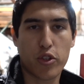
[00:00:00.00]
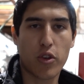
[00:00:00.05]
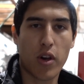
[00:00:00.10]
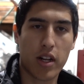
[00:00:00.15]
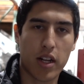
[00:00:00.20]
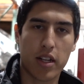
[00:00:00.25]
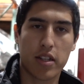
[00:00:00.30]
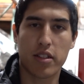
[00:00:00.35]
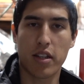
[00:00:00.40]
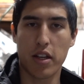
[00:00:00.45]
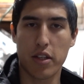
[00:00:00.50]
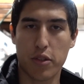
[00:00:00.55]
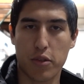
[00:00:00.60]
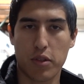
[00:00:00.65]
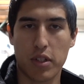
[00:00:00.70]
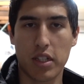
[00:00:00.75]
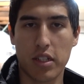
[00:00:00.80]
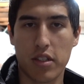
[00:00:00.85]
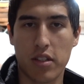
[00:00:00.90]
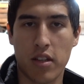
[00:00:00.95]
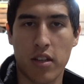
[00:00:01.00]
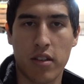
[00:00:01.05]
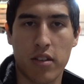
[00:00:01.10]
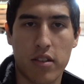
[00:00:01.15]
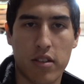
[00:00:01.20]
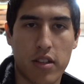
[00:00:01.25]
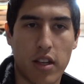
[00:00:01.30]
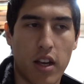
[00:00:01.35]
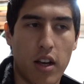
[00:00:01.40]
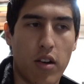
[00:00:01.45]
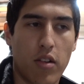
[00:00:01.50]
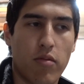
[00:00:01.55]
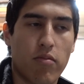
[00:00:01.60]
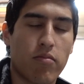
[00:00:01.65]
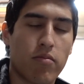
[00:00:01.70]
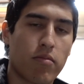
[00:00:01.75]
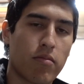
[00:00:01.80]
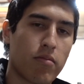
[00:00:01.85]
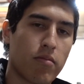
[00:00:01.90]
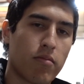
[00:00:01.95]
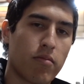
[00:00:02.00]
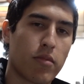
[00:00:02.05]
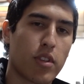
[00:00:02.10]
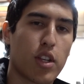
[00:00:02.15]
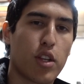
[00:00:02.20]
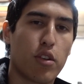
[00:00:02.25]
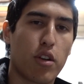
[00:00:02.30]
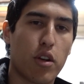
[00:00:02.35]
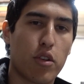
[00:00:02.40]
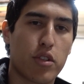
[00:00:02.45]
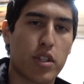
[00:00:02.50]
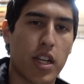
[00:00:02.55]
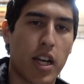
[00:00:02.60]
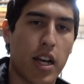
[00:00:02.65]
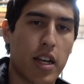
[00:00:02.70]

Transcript: truck accessories. So kudos to